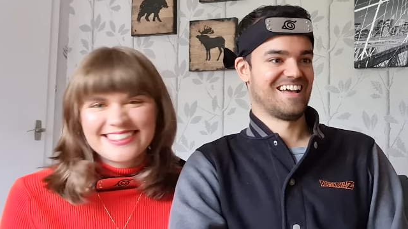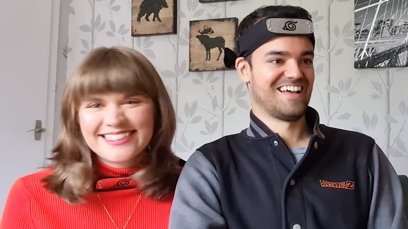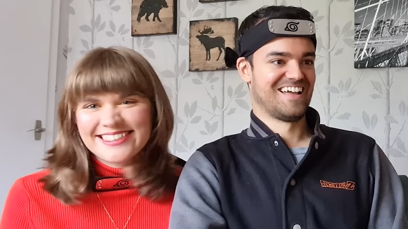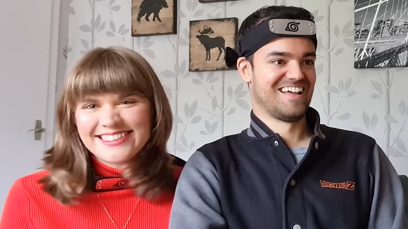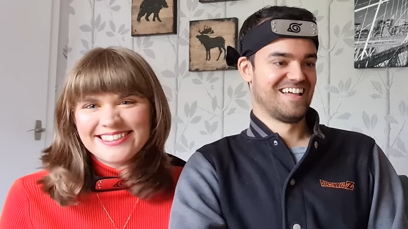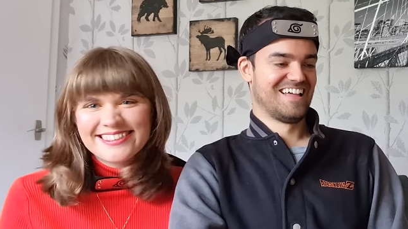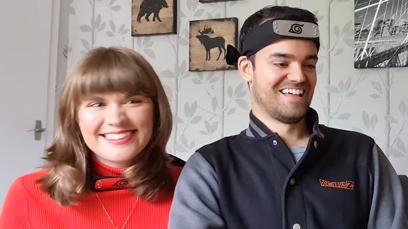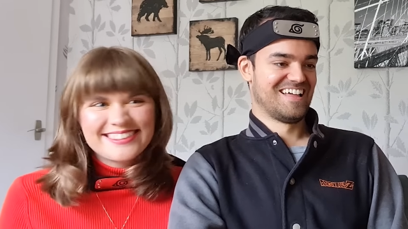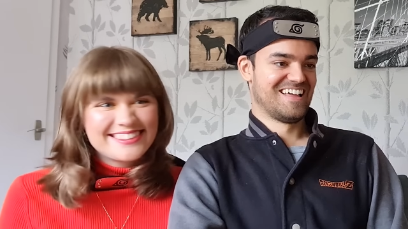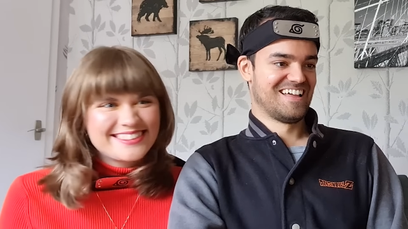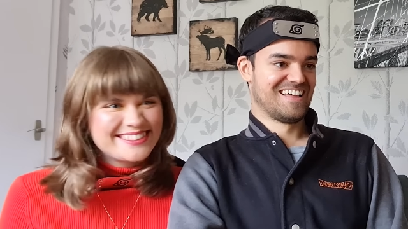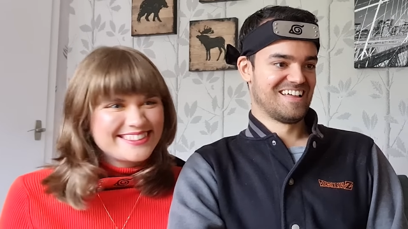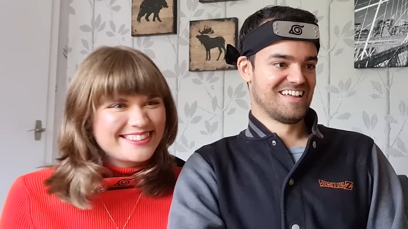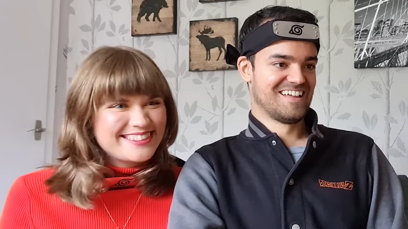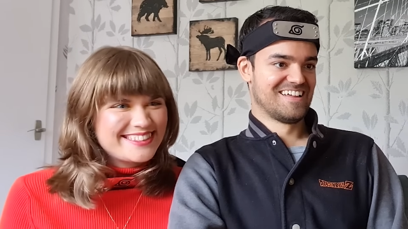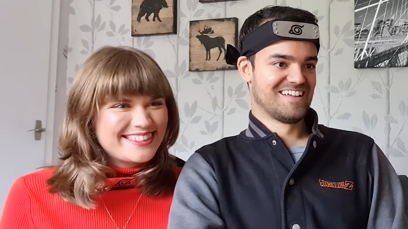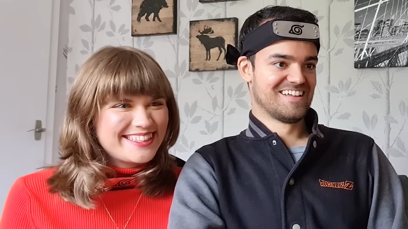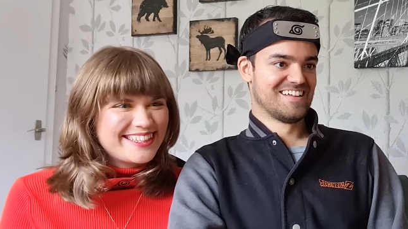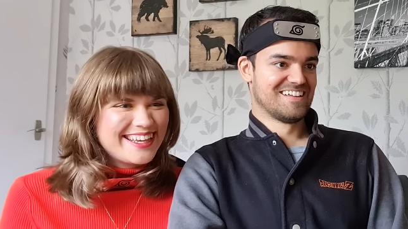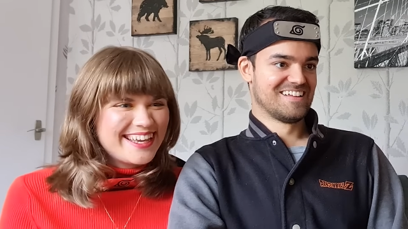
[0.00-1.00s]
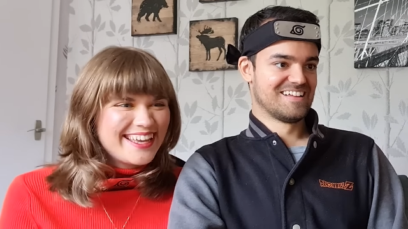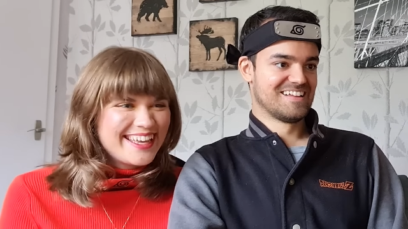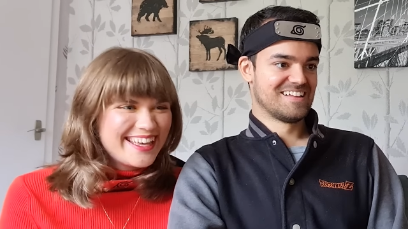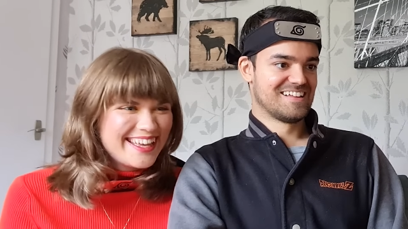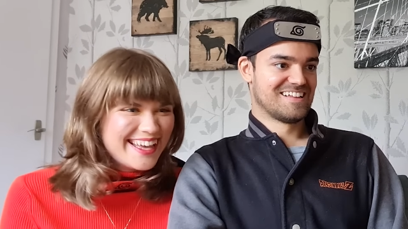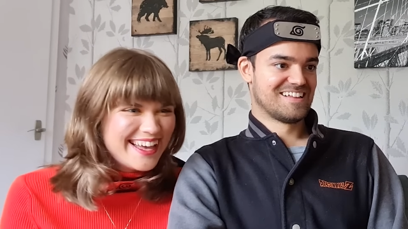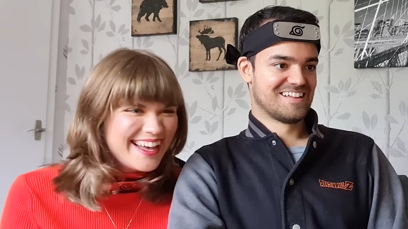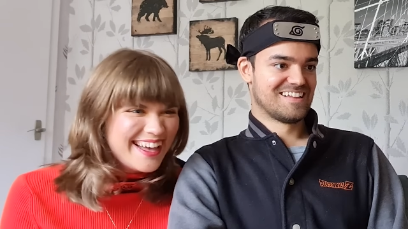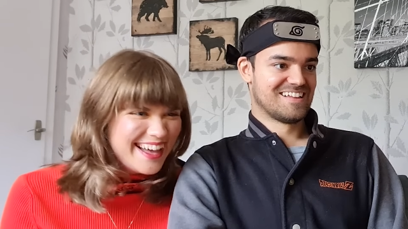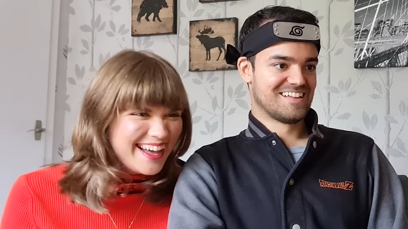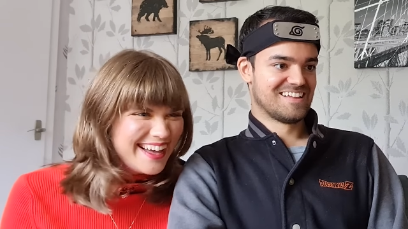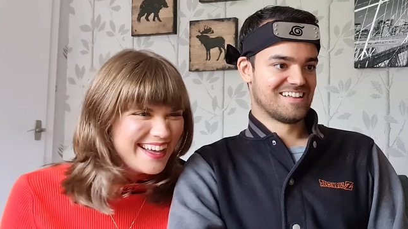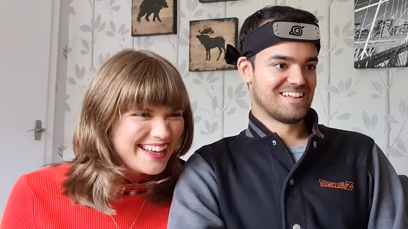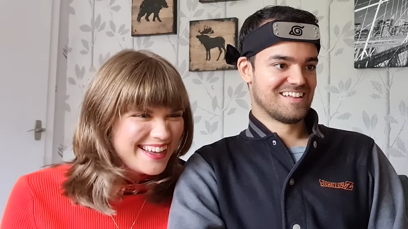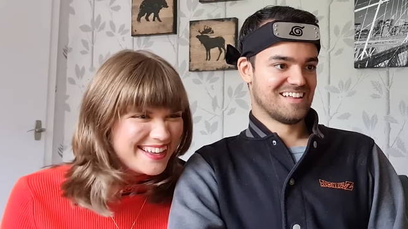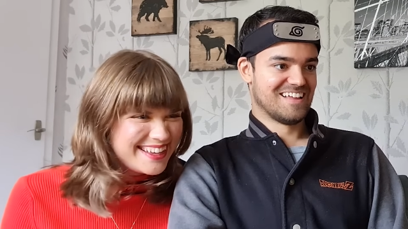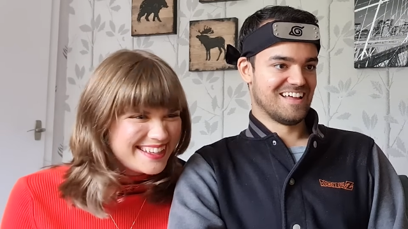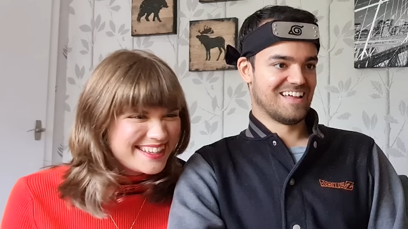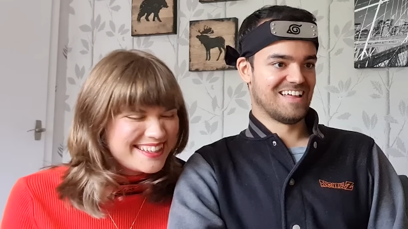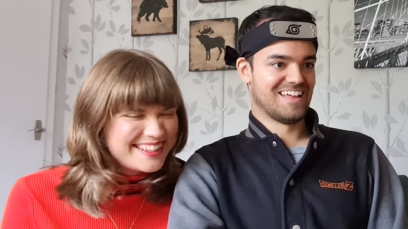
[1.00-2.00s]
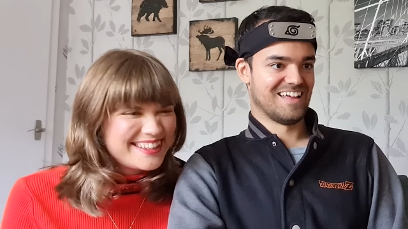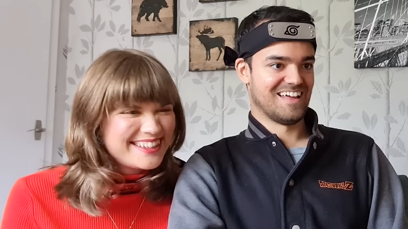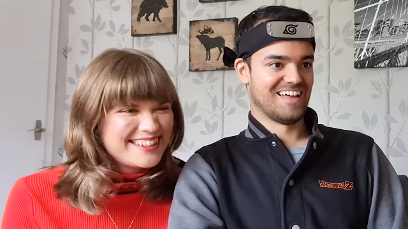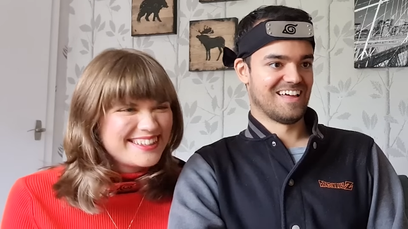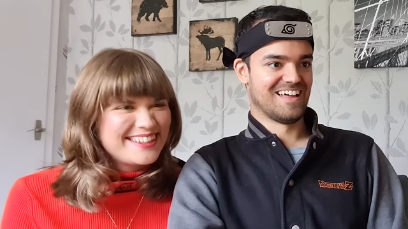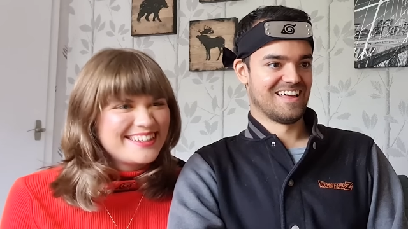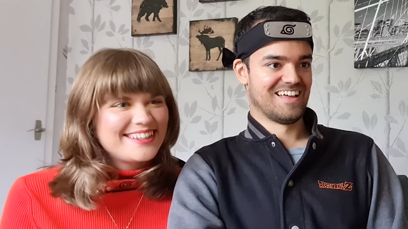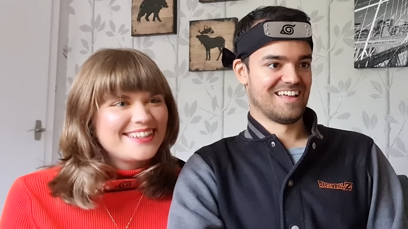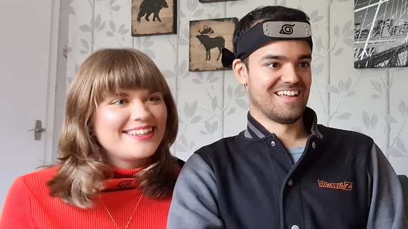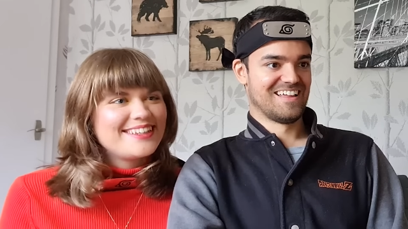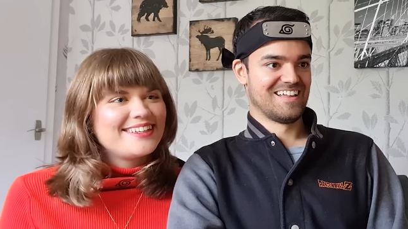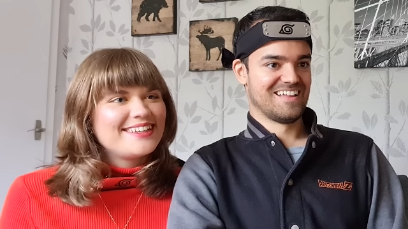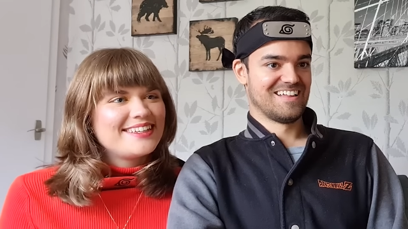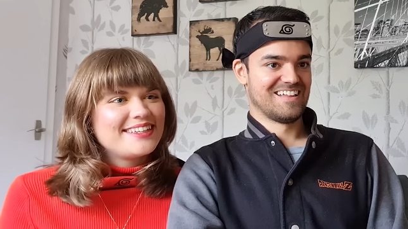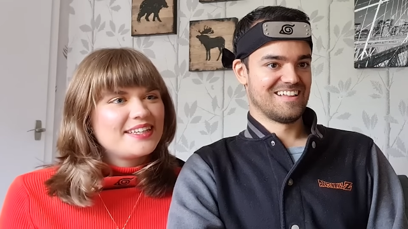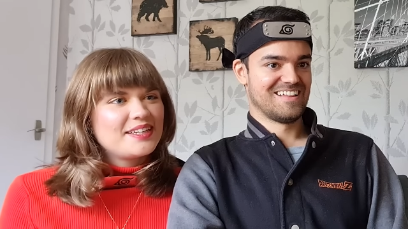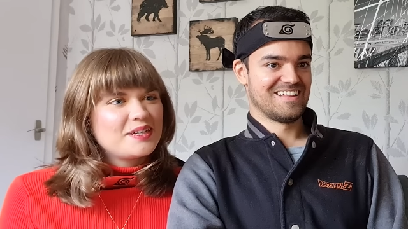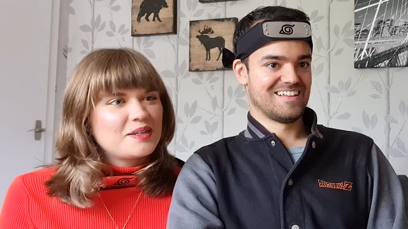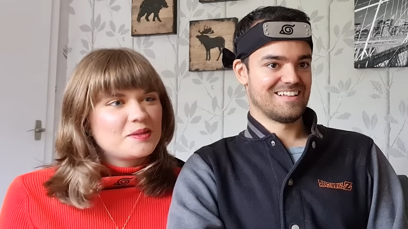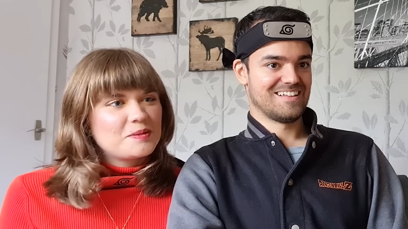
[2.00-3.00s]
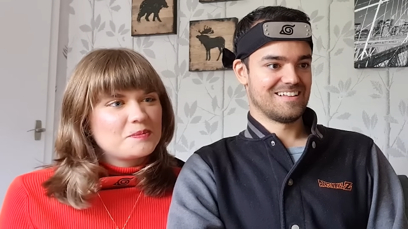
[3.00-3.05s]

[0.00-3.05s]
[no speech]